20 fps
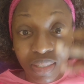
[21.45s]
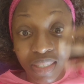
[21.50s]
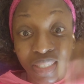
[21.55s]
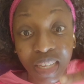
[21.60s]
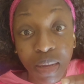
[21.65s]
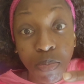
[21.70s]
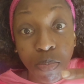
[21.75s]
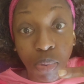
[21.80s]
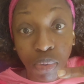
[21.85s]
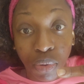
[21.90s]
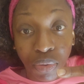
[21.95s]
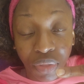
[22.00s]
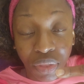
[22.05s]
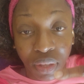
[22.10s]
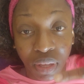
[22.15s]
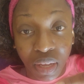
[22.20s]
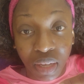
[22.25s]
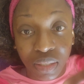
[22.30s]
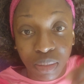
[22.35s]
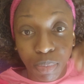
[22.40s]
simple
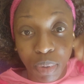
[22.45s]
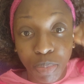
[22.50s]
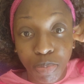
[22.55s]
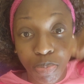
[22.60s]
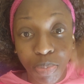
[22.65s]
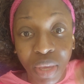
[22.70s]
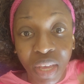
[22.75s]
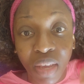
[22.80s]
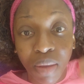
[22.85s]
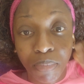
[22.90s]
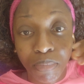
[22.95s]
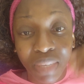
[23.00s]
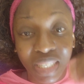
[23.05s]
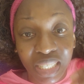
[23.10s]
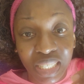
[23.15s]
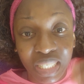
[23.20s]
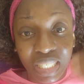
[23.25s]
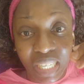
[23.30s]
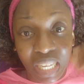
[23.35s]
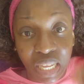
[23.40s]
things, but big
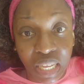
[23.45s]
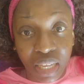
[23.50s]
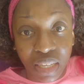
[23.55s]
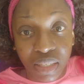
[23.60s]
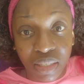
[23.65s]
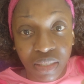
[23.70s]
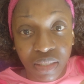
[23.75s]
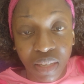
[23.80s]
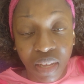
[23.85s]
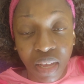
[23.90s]
mistakes